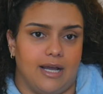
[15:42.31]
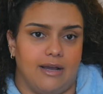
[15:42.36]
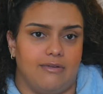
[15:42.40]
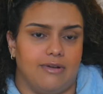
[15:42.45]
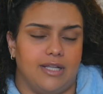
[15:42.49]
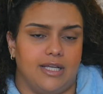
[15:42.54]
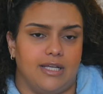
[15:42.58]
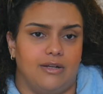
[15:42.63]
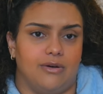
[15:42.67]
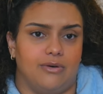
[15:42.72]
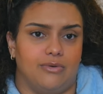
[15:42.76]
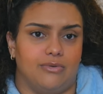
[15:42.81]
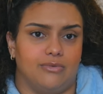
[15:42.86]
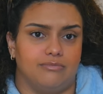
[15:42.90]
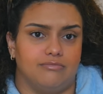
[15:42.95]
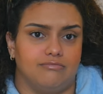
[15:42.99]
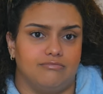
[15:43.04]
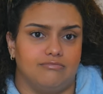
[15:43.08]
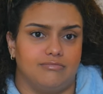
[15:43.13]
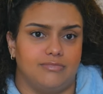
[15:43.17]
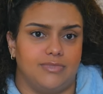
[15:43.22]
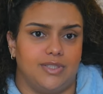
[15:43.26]
I really don't,
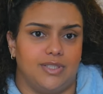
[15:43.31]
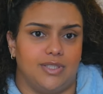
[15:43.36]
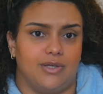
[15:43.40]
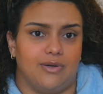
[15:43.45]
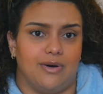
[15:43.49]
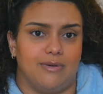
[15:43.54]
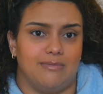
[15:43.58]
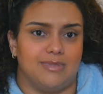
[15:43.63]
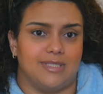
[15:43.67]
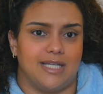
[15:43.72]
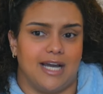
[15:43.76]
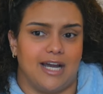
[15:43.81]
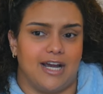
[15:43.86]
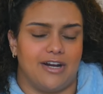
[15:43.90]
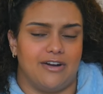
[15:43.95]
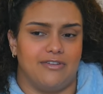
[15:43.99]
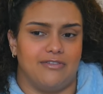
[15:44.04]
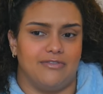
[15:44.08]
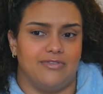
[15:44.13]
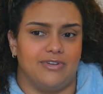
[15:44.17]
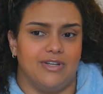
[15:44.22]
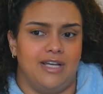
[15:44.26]
you know, I'm
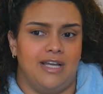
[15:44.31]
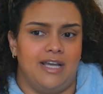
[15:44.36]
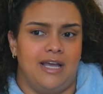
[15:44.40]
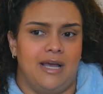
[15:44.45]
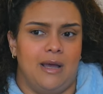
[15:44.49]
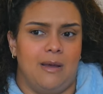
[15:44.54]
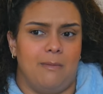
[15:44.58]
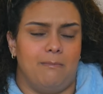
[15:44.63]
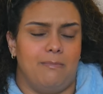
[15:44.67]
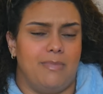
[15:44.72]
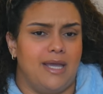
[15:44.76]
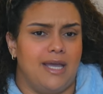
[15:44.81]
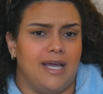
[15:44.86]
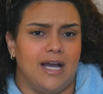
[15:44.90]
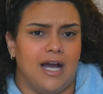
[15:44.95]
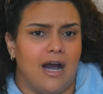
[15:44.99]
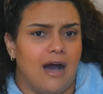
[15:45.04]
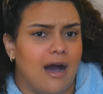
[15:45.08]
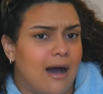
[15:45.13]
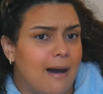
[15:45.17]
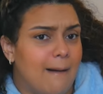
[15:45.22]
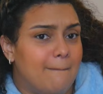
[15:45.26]
tired of being
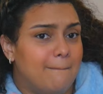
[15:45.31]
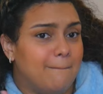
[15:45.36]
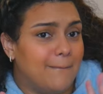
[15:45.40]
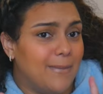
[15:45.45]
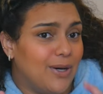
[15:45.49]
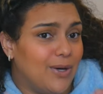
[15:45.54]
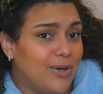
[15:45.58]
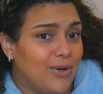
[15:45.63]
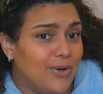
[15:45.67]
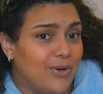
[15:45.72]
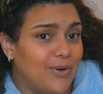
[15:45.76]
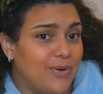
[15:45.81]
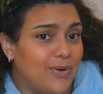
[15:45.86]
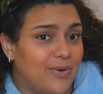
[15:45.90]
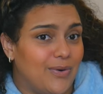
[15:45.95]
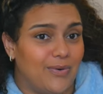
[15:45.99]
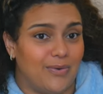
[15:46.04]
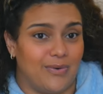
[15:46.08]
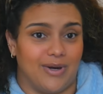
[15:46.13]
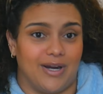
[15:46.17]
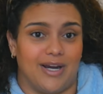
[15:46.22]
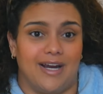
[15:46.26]
humble
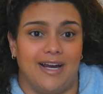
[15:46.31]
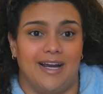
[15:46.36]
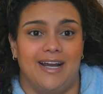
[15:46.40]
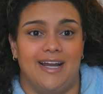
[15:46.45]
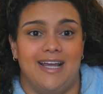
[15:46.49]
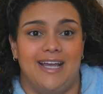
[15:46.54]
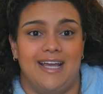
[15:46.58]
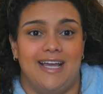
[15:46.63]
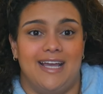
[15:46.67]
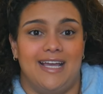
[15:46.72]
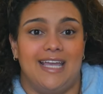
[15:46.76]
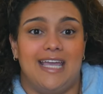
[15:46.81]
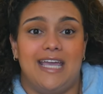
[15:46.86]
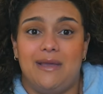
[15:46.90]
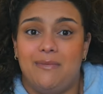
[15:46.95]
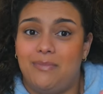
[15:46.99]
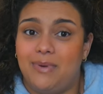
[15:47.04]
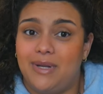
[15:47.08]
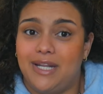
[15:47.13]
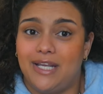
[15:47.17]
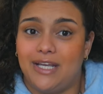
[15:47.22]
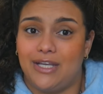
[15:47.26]
or
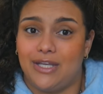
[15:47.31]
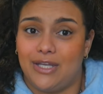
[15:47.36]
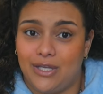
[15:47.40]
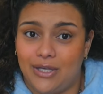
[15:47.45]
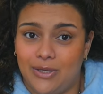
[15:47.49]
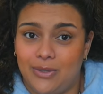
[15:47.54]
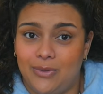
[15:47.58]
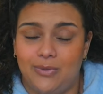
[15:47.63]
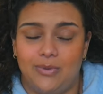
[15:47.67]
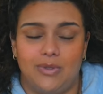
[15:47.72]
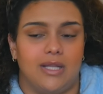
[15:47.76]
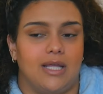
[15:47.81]
keeping it cute.